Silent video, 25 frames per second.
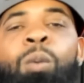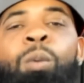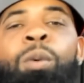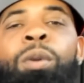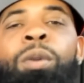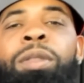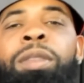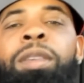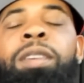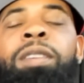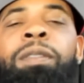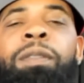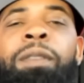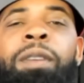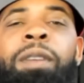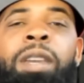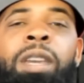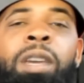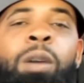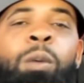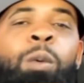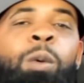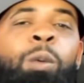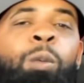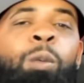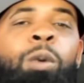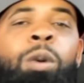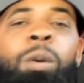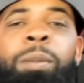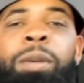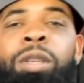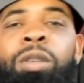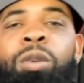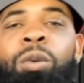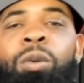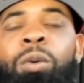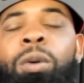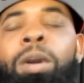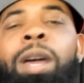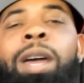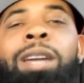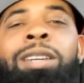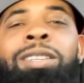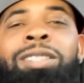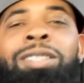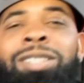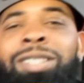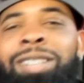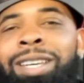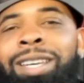With this video, we will be doing
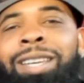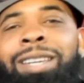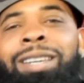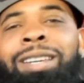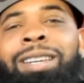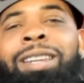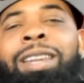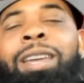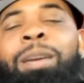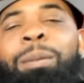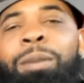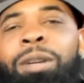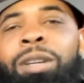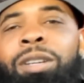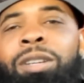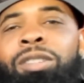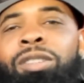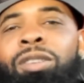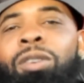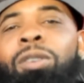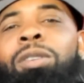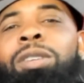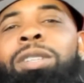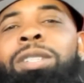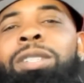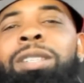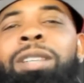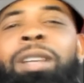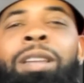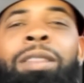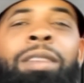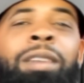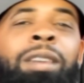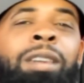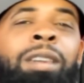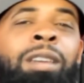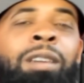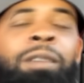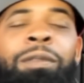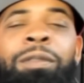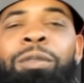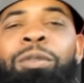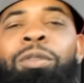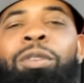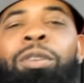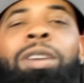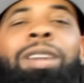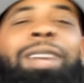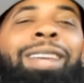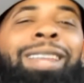XG and the name of the song is nothing. And if
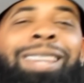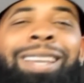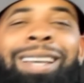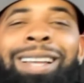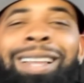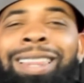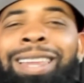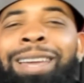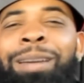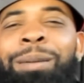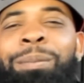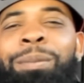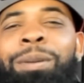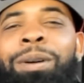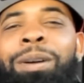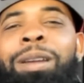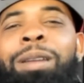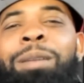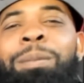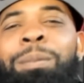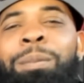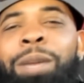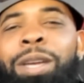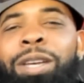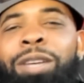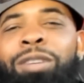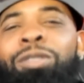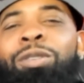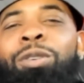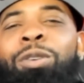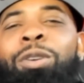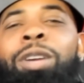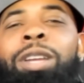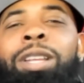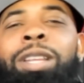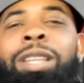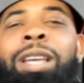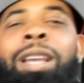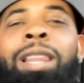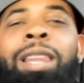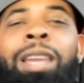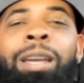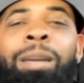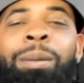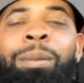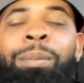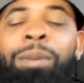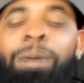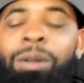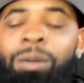you didn't hit that like button, make sure you hit that
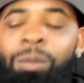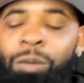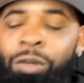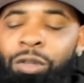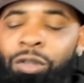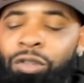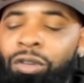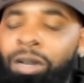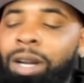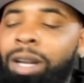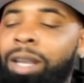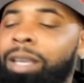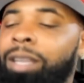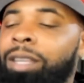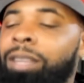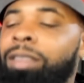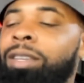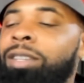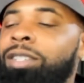like button. We're trying to get the